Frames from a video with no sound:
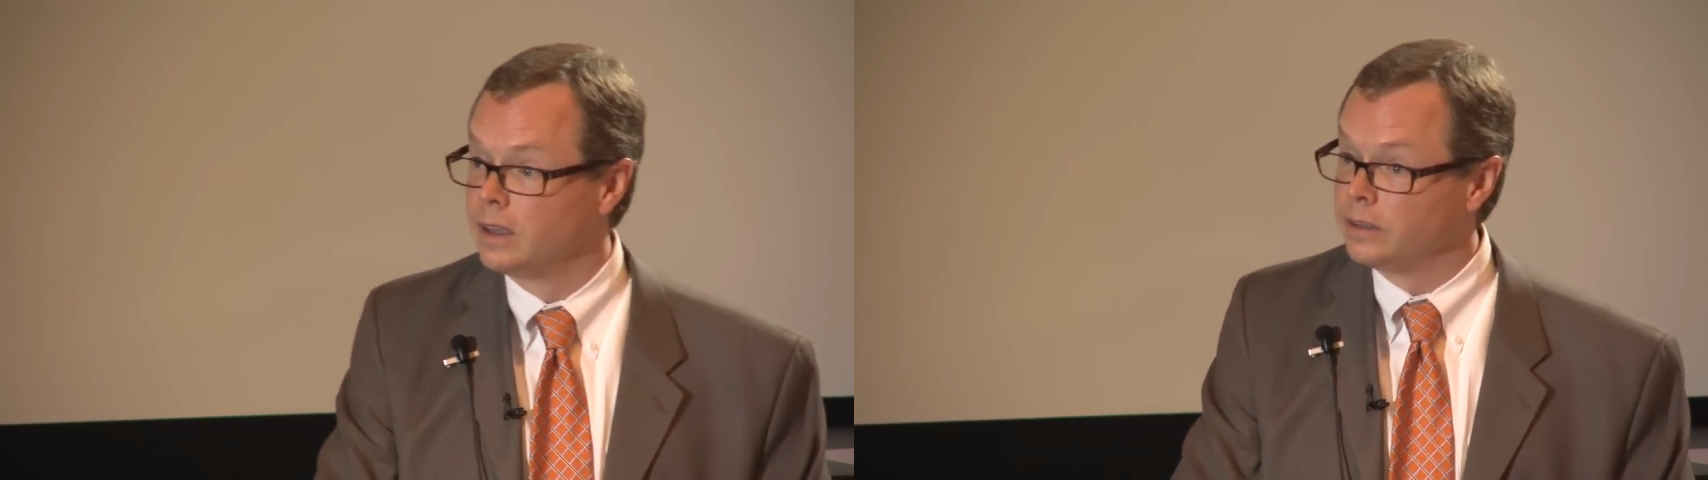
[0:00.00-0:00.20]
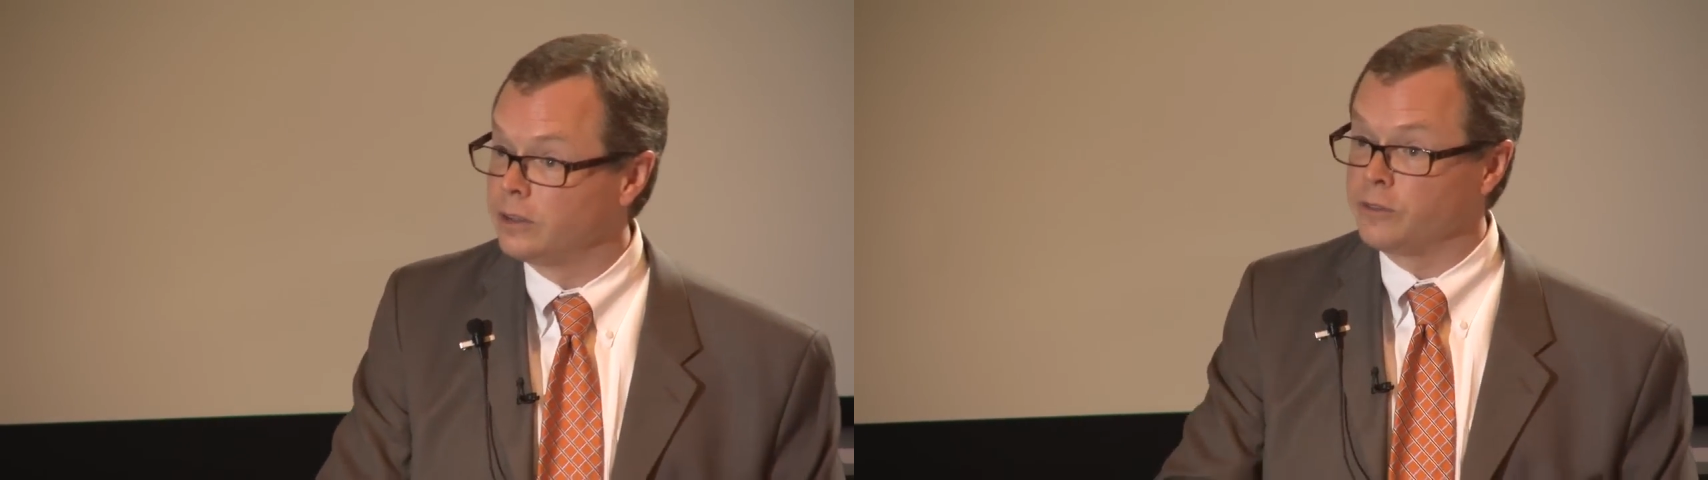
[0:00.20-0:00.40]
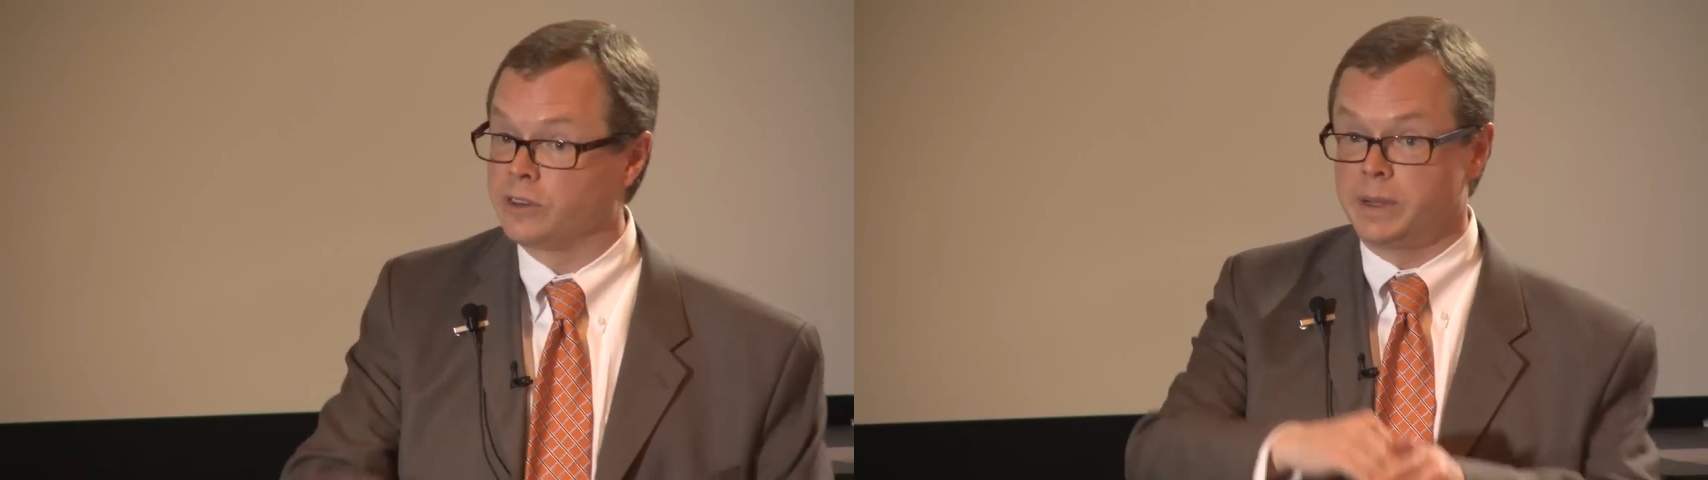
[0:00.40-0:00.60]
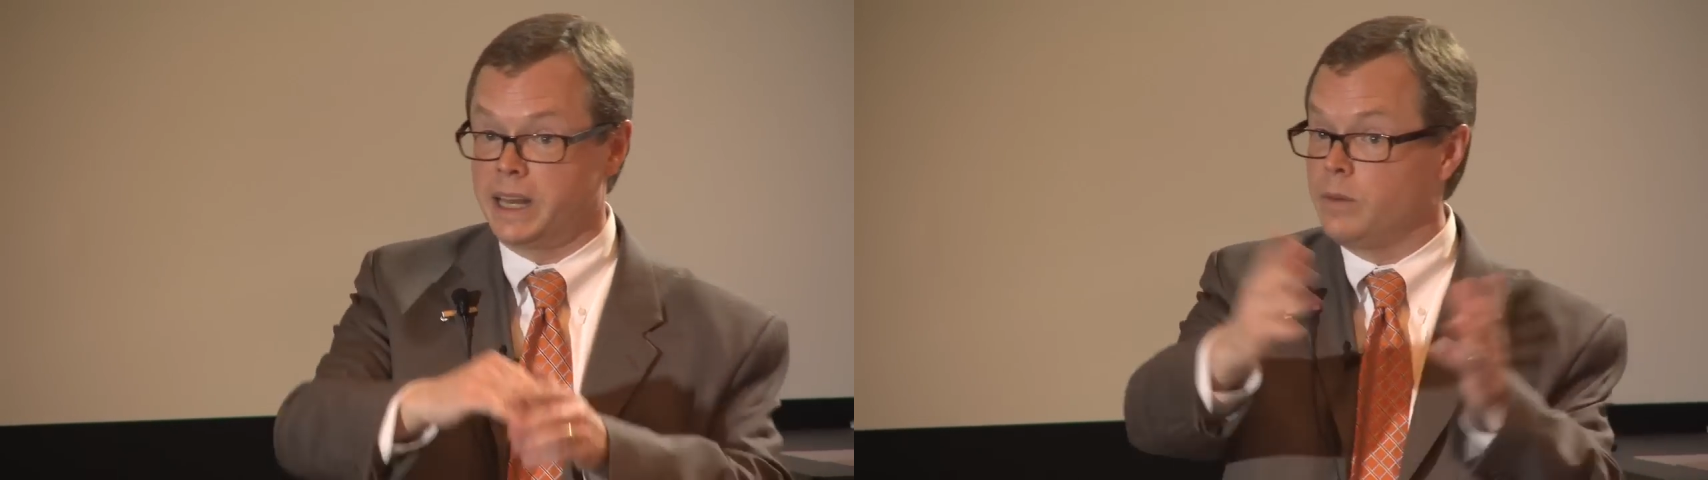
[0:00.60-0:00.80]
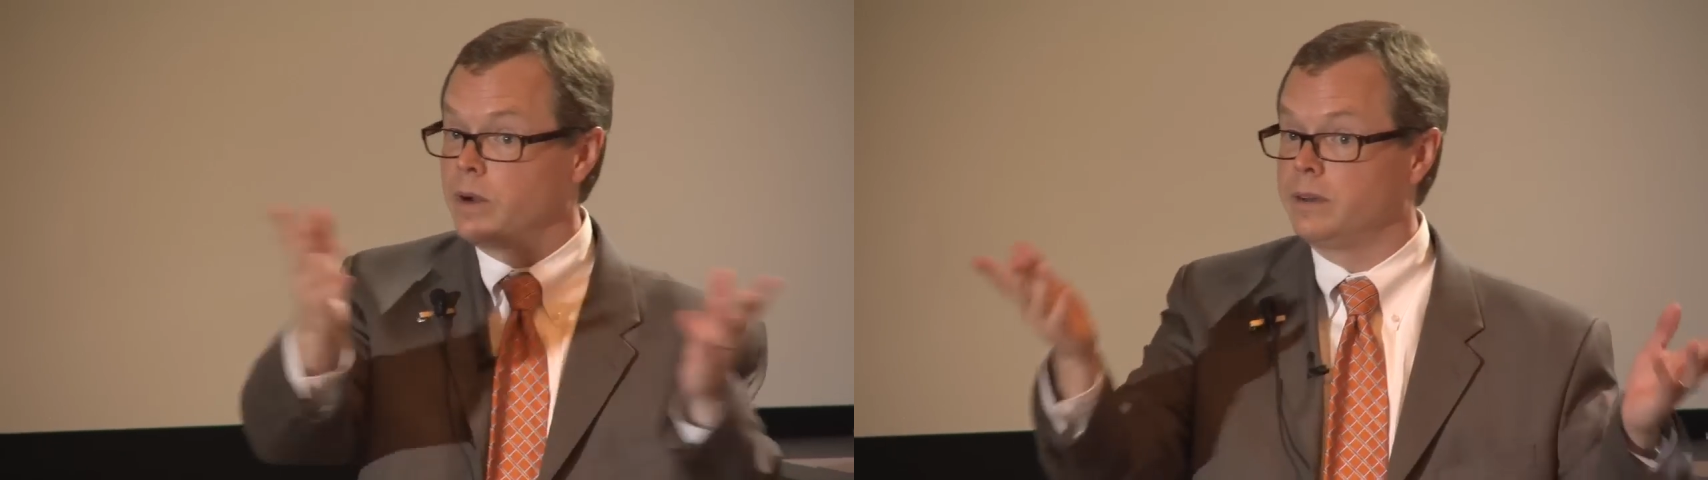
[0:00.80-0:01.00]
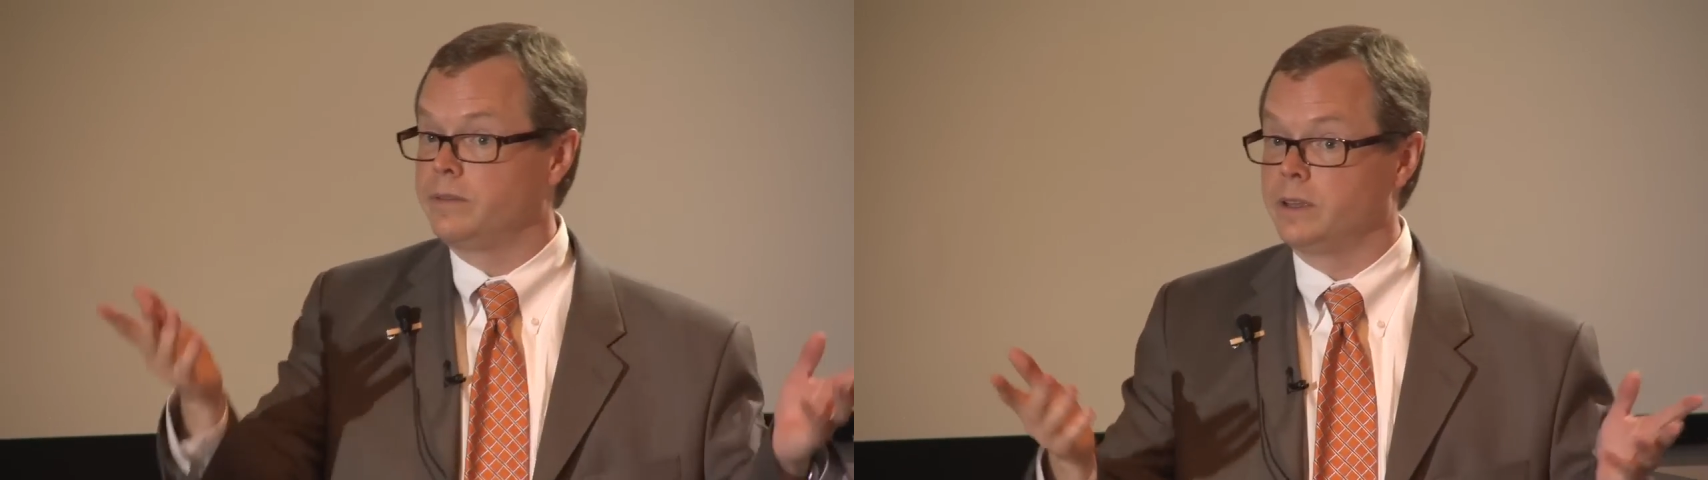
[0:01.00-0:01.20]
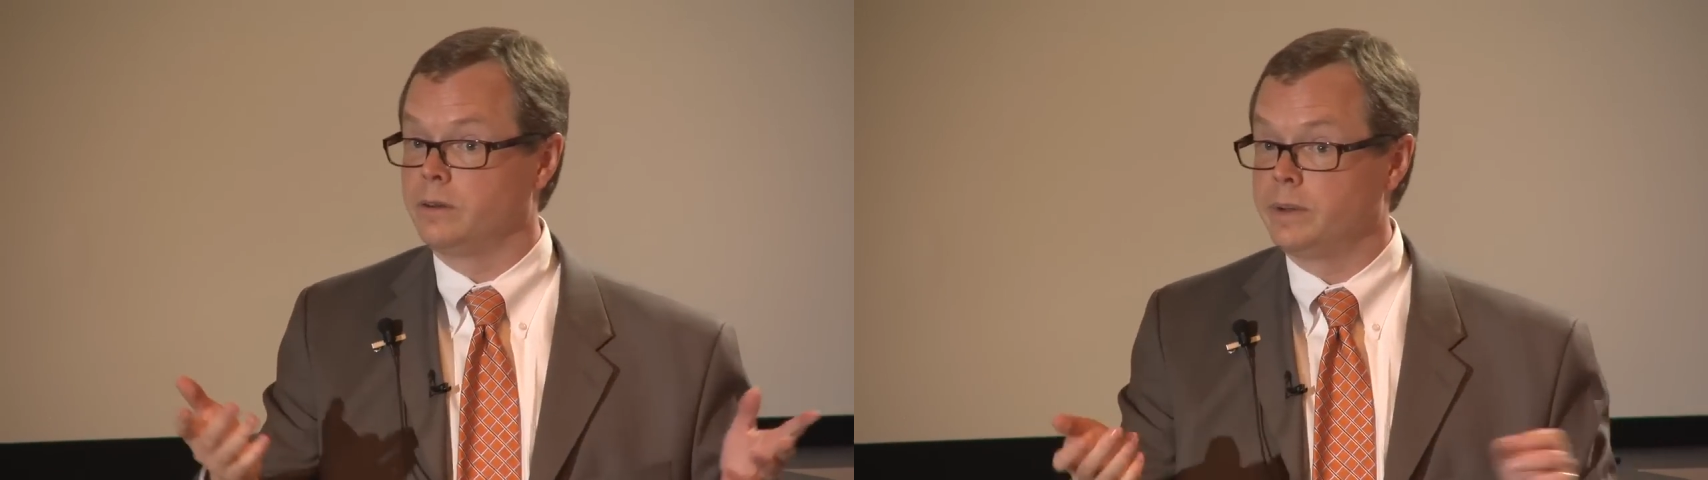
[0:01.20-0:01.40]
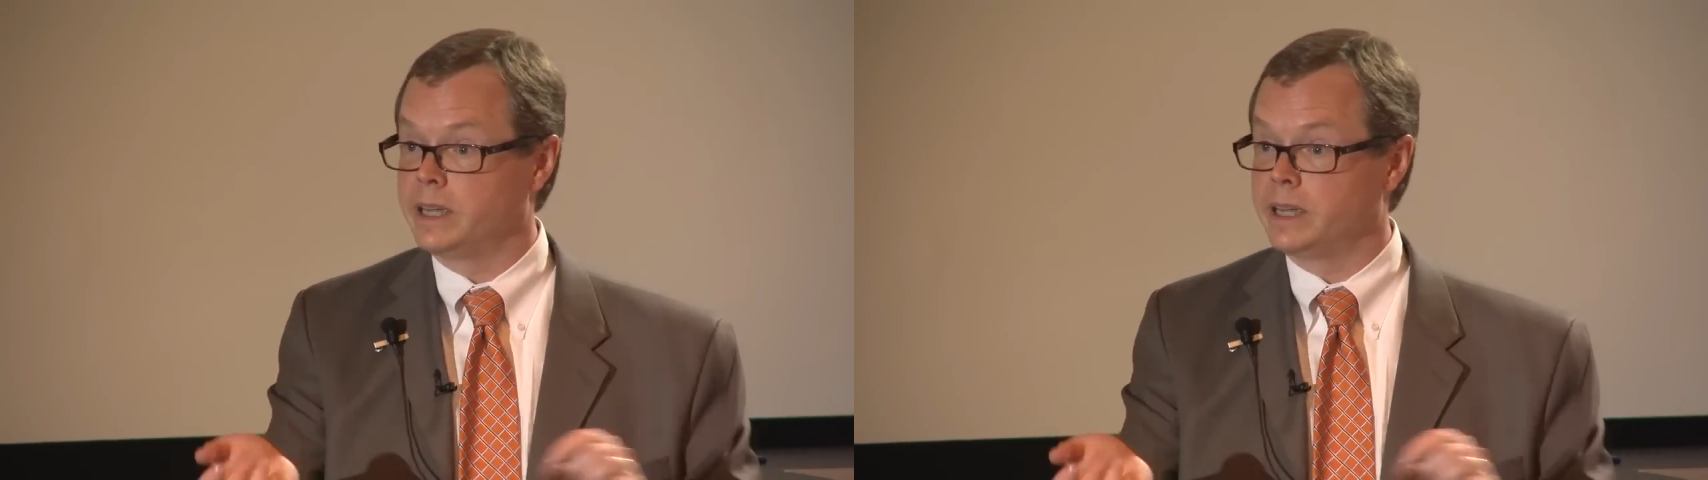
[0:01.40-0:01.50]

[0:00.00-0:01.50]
So from any one of you,